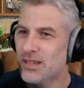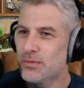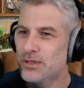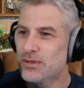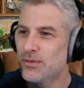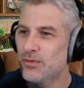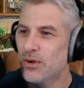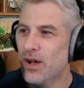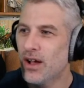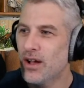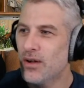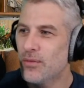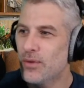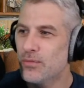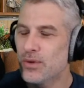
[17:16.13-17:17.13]
There was
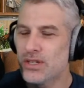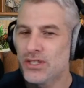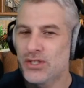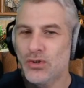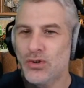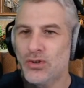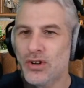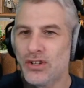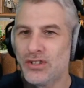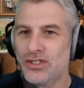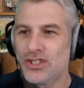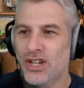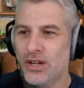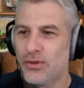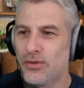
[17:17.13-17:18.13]
uh, we saw
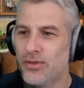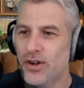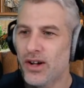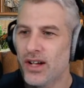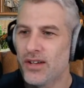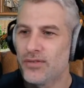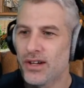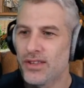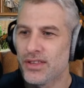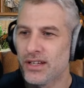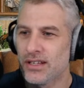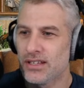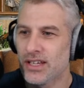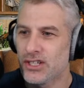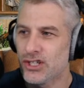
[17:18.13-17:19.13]
on Channel Five. I
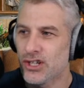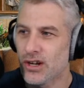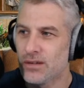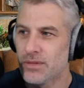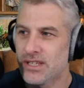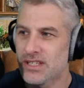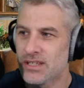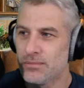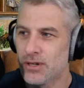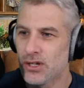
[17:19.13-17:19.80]
think they're showing Mr.